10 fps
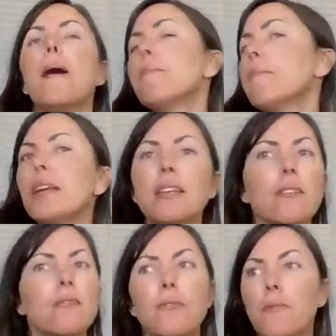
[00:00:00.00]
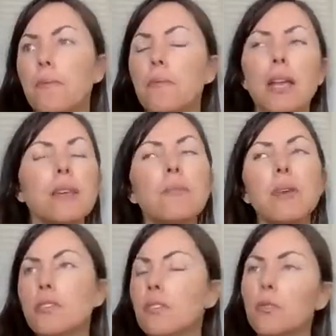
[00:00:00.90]
many
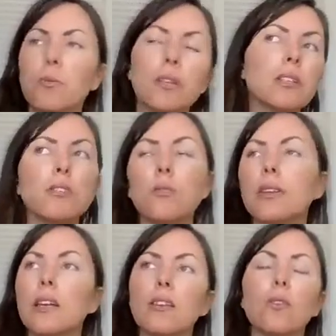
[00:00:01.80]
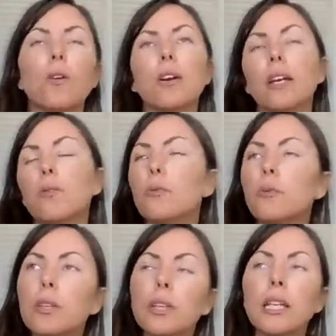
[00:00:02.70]
males that are really doing the inner work and
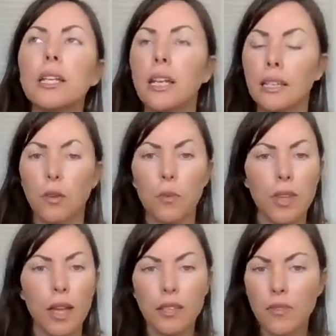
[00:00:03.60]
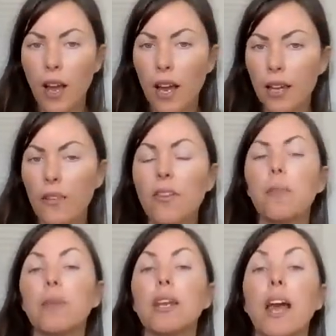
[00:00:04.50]
really connecting with that divine
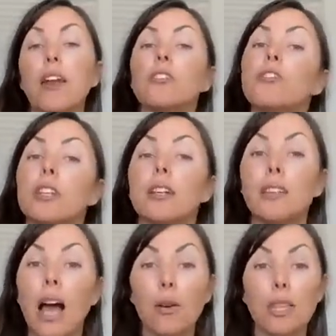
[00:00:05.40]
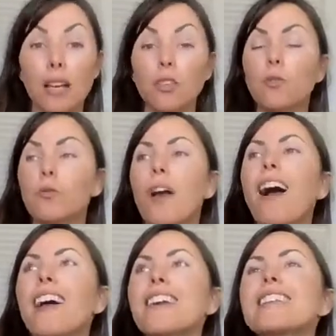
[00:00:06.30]
feminine energy and allowing that to
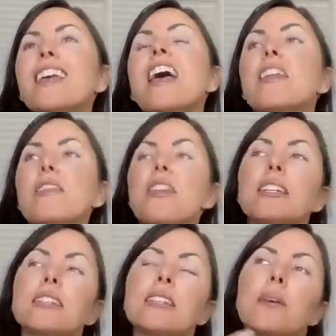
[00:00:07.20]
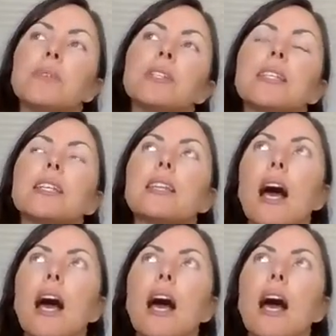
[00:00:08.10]
rise, they stepped into